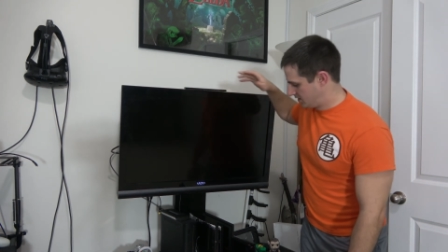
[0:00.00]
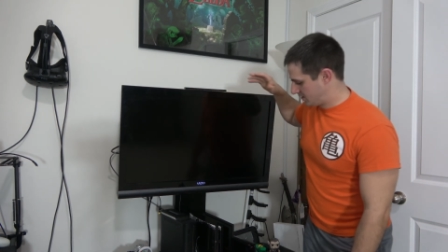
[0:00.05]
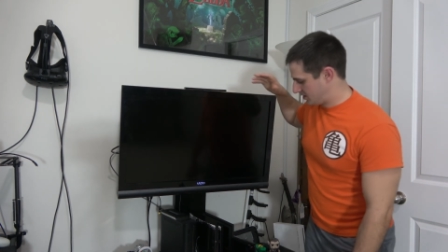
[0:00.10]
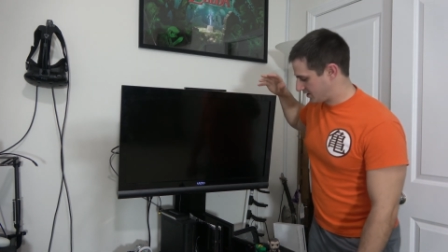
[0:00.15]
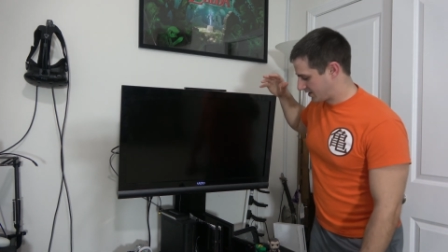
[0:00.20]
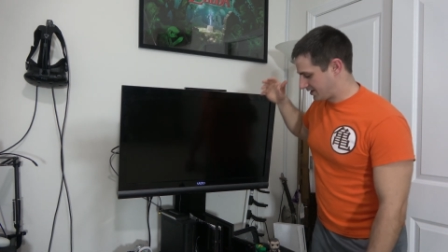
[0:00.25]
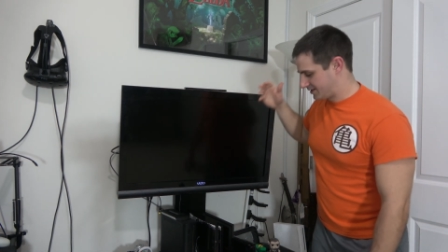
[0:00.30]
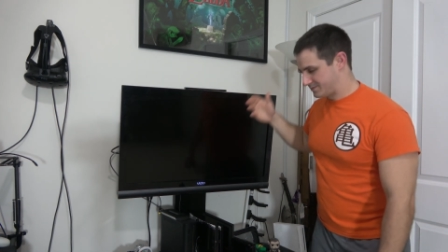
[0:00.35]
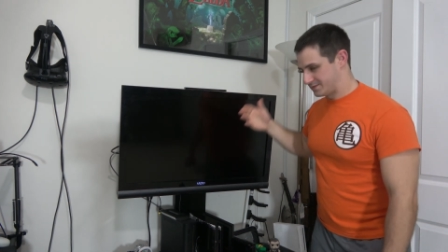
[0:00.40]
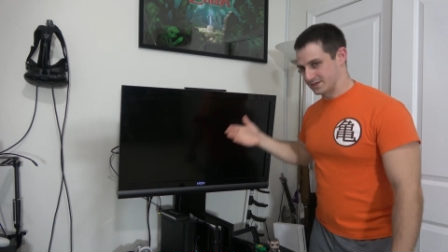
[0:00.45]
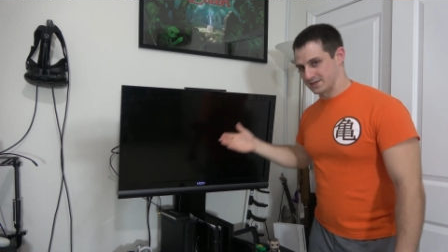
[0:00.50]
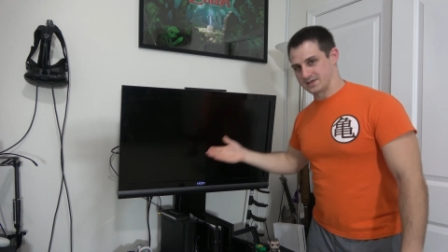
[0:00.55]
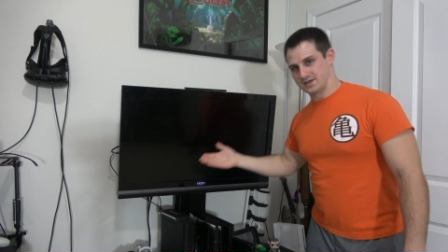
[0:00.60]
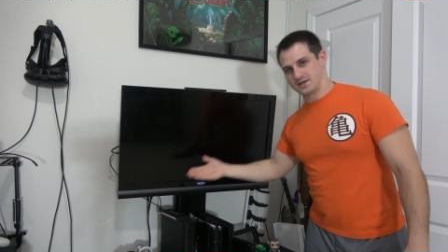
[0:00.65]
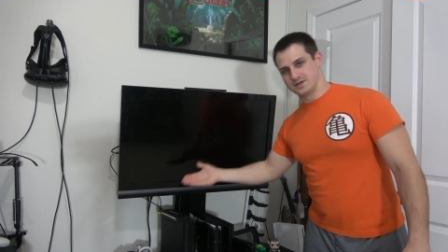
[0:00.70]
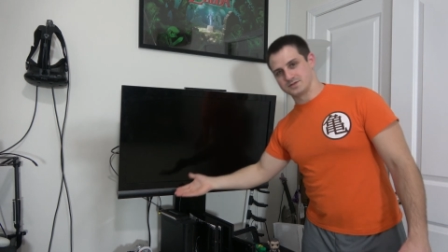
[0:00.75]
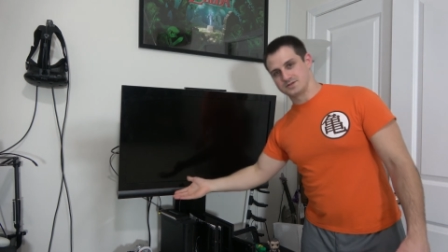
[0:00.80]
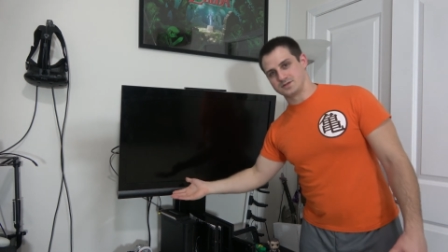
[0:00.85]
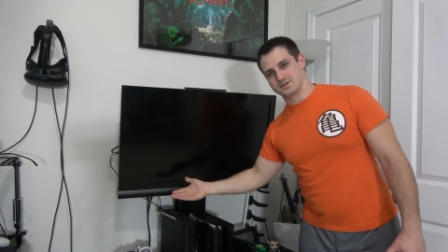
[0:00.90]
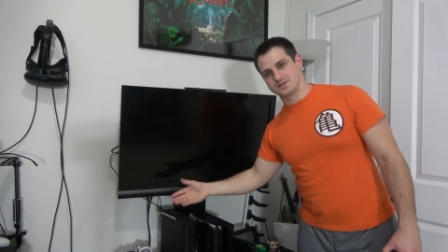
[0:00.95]
I got my
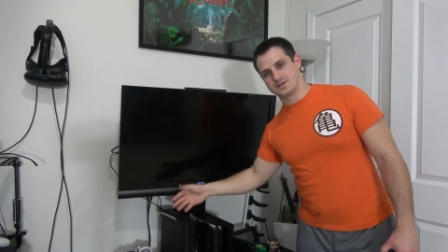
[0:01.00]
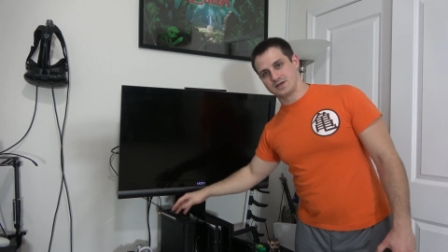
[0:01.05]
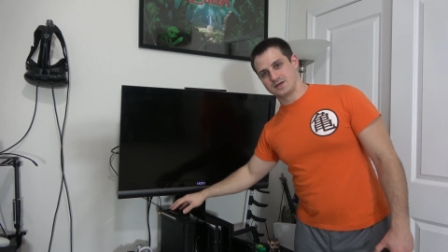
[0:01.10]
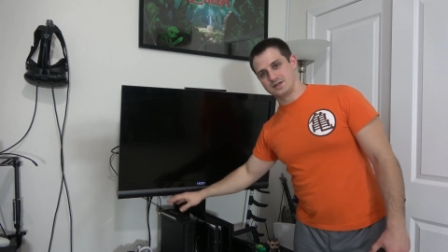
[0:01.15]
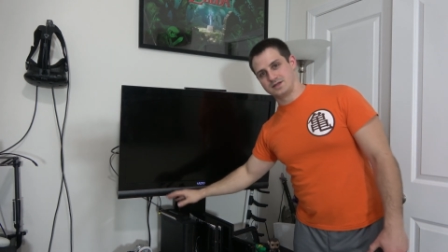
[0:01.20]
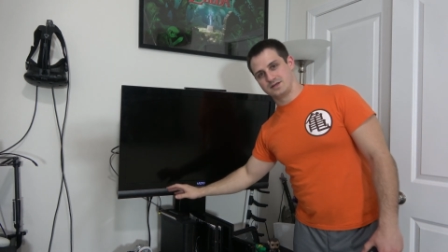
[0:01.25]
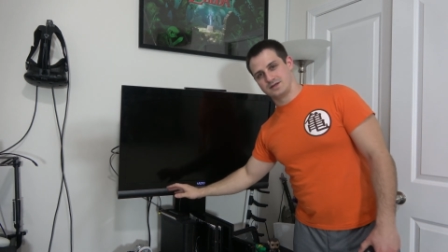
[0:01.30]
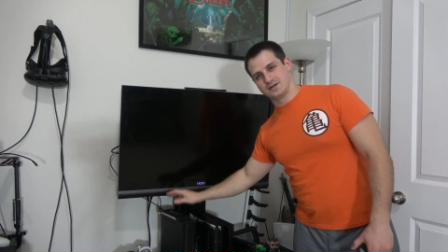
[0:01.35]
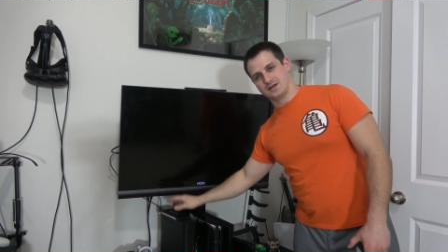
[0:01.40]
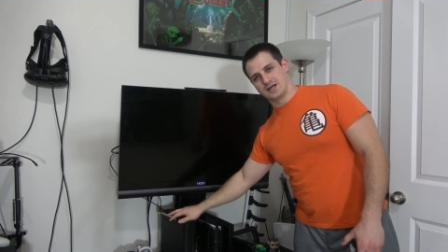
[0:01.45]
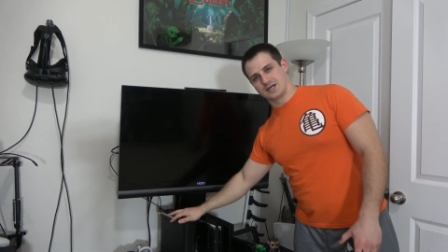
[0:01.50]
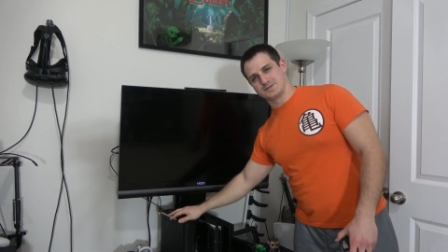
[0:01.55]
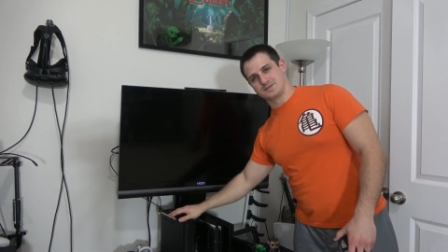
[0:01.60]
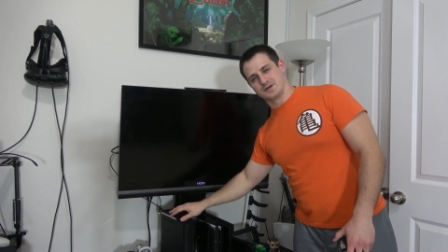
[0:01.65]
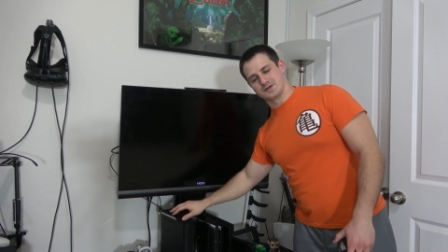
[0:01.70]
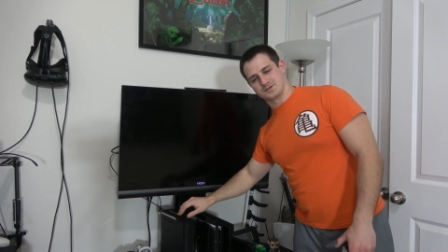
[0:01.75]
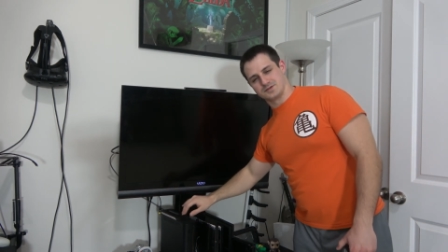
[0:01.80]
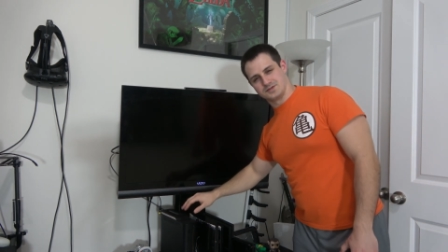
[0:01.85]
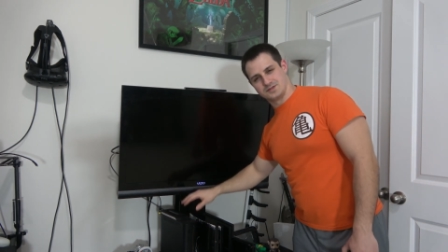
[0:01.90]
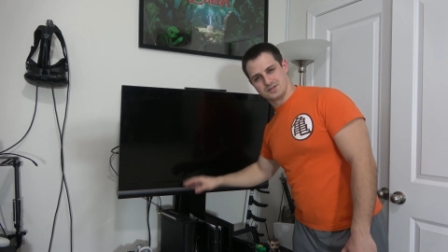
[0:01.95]
consoles down here,
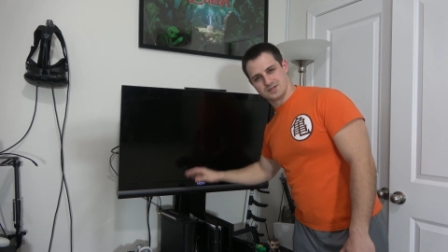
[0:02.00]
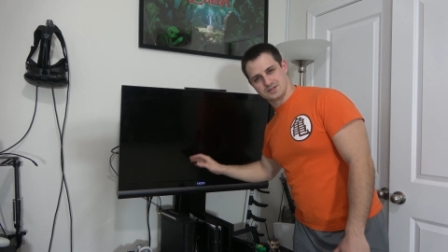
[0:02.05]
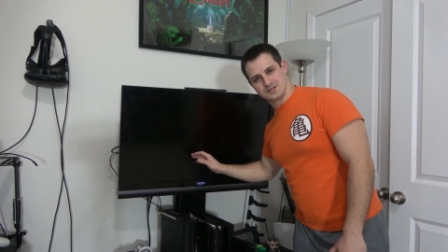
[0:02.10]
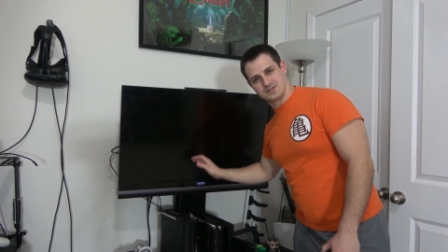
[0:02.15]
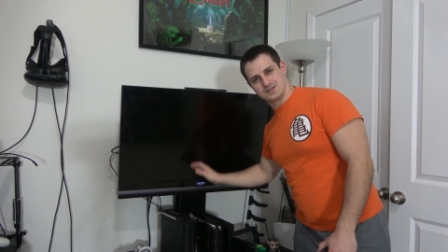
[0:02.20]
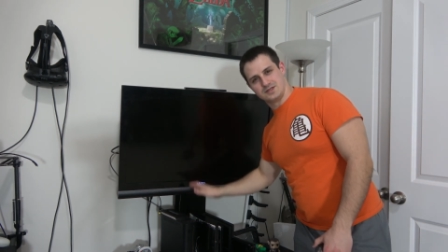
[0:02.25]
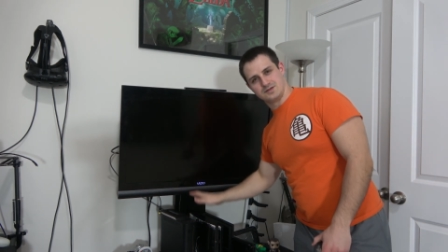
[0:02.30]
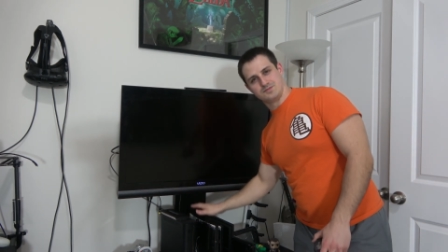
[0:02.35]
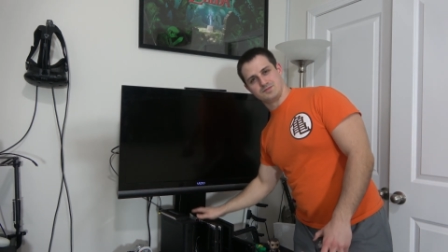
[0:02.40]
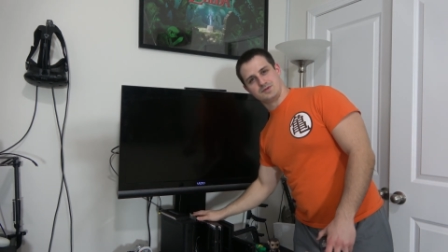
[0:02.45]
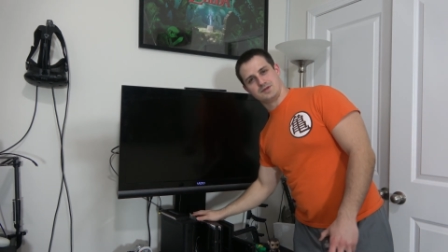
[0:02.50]
Xbox 360,